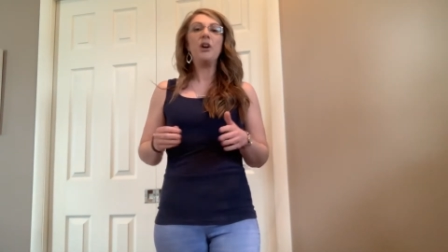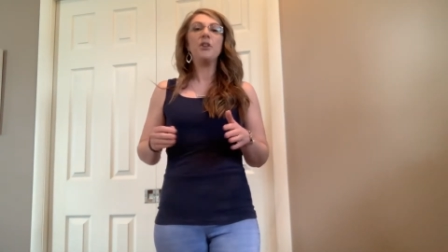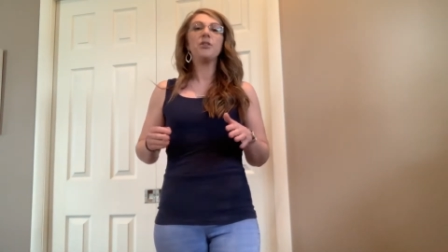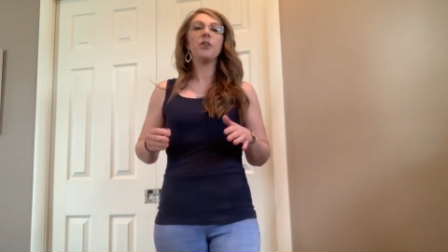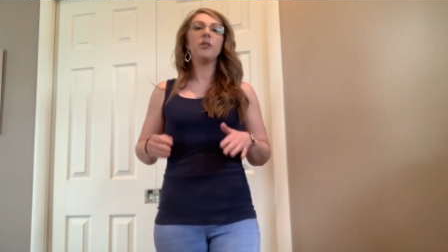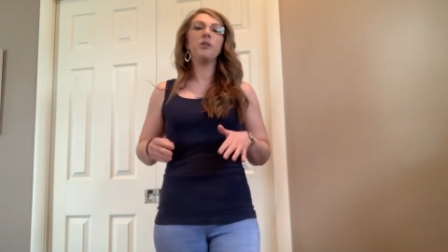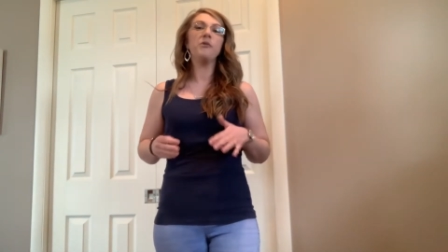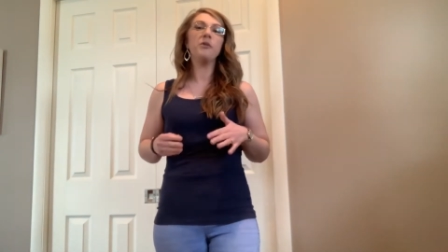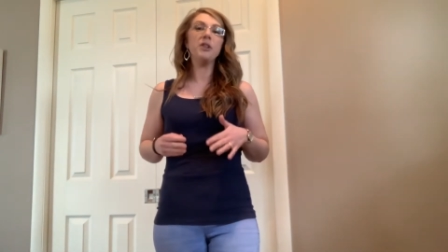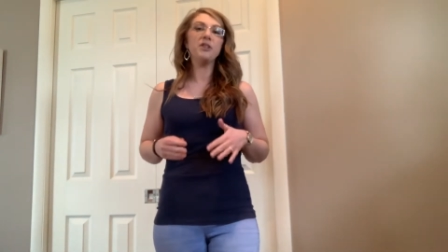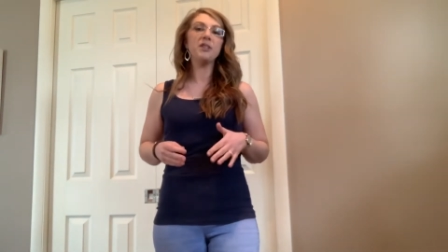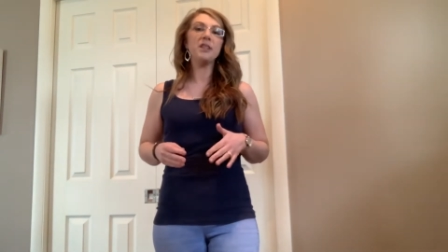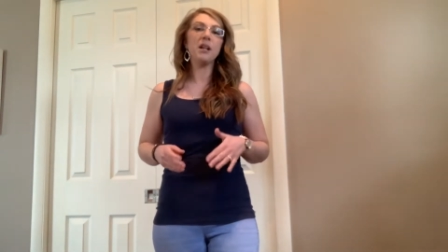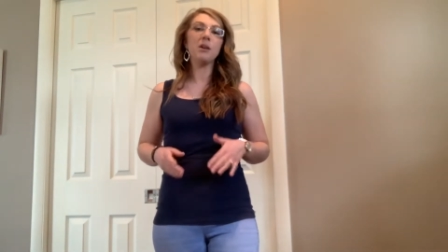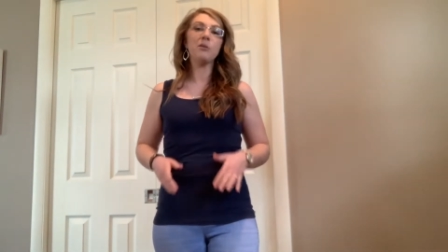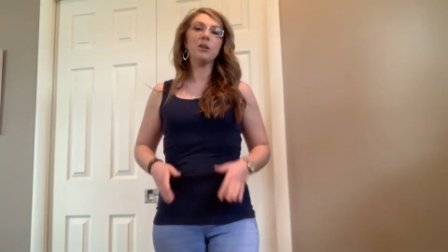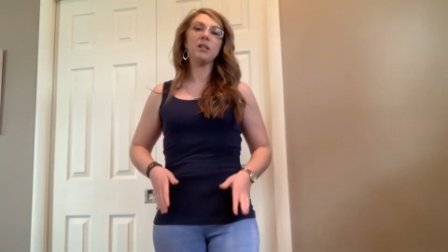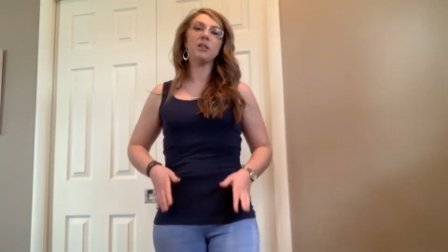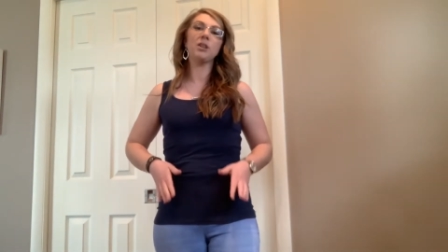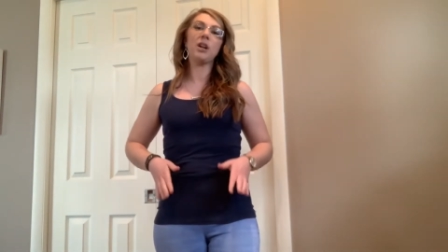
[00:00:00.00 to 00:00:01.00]
So the first thing
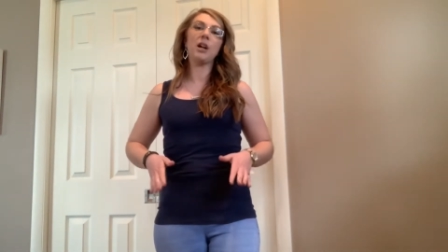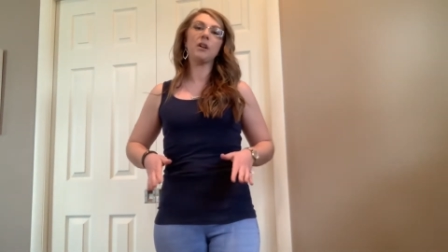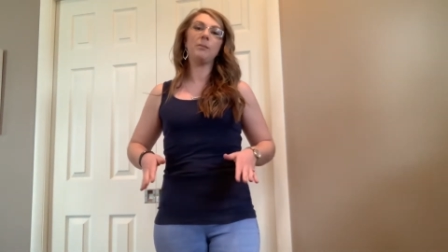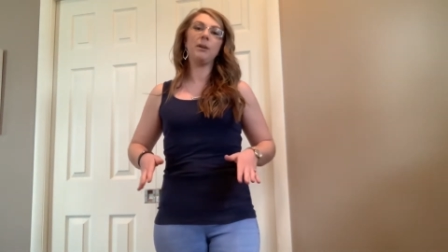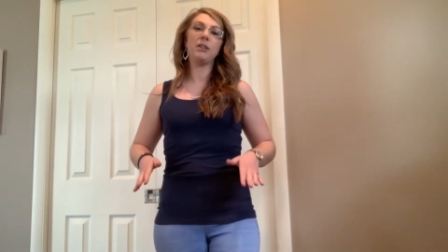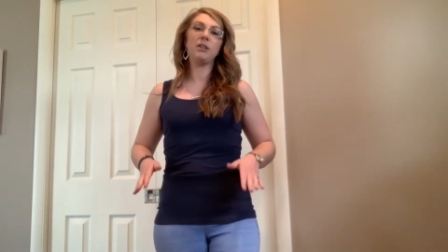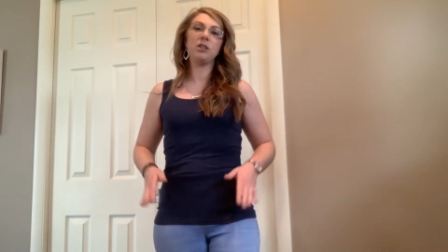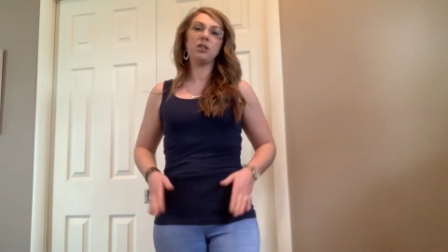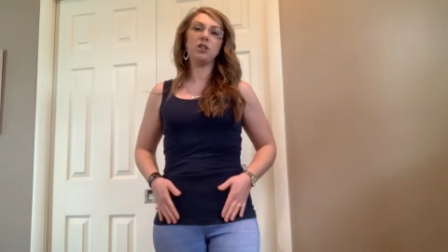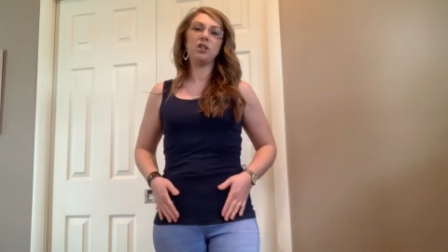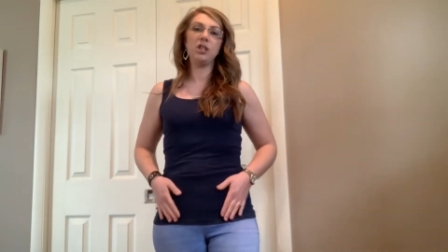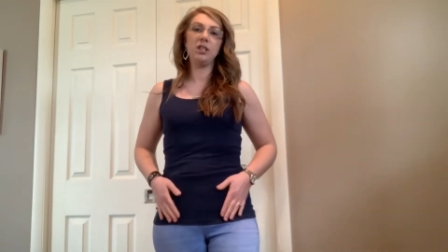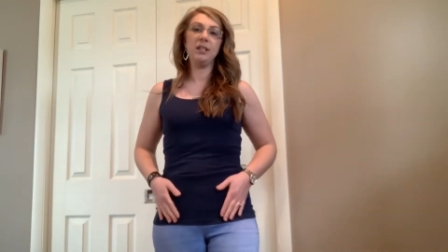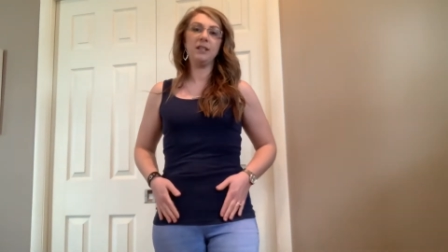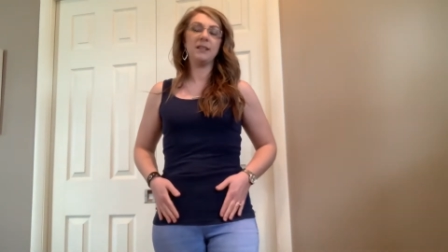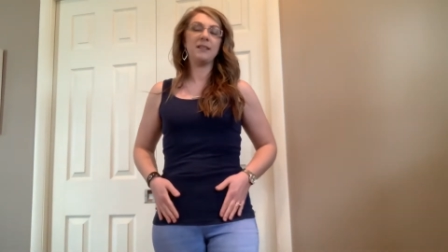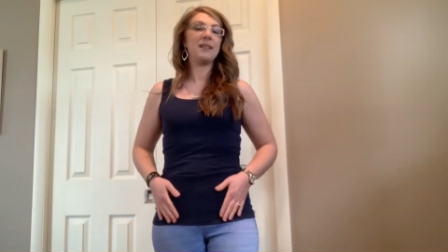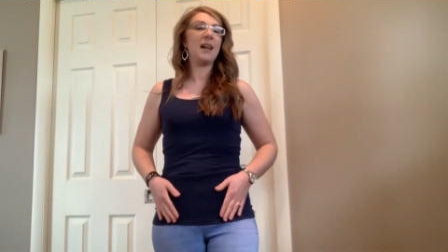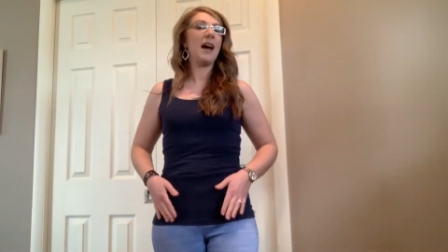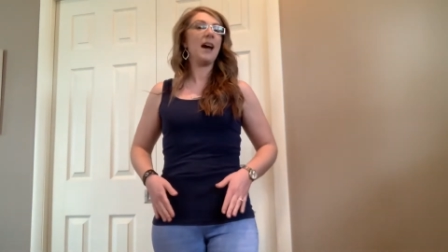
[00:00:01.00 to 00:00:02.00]
I want to talk about is jeans.